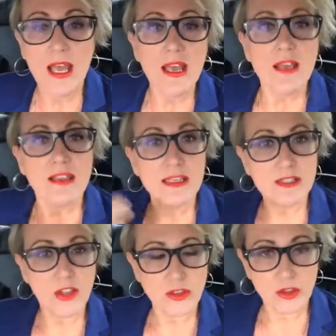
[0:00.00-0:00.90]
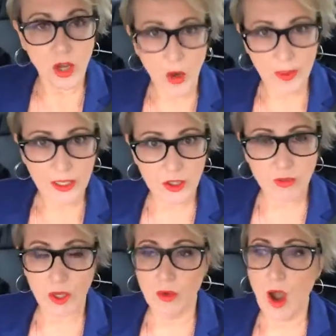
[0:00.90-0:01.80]
things that they're going
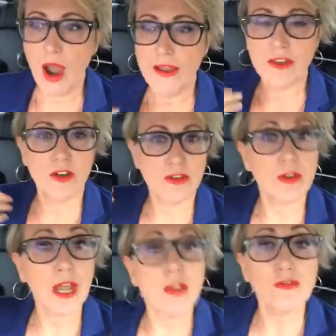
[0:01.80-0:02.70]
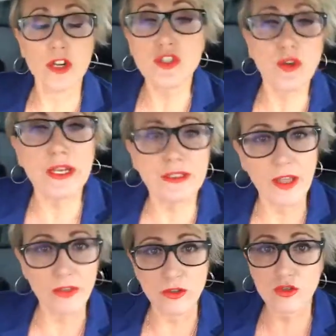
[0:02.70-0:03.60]
through. Either they're getting frustrated
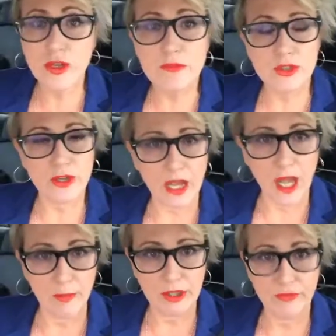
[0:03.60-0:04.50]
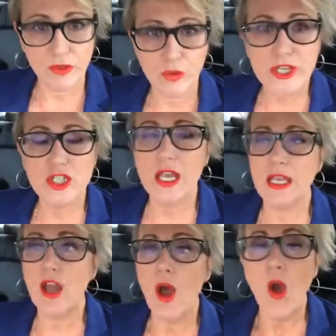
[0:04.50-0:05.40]
that their dreams are not coming to
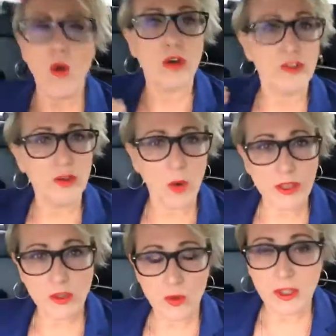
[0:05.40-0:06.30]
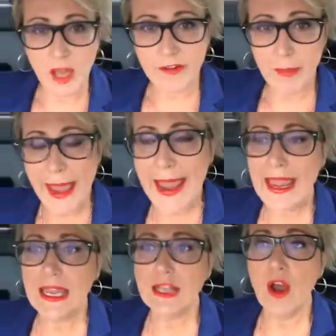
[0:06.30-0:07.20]
fruition, or they're going through a lot of
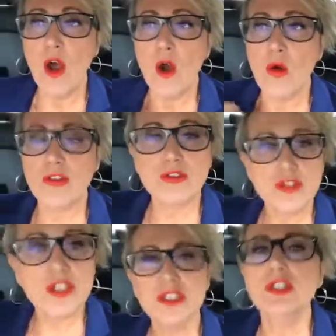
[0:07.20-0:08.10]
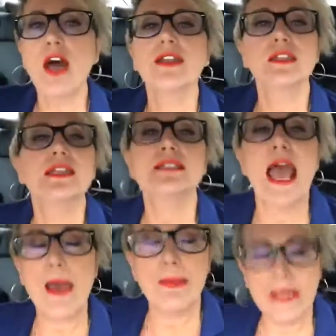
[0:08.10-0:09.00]
pain, or there's just a lot of things
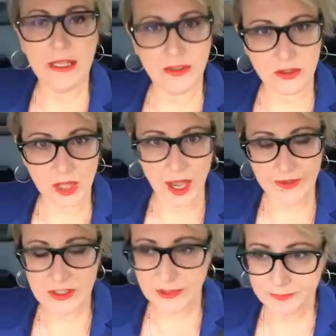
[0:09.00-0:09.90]
happening in their lives.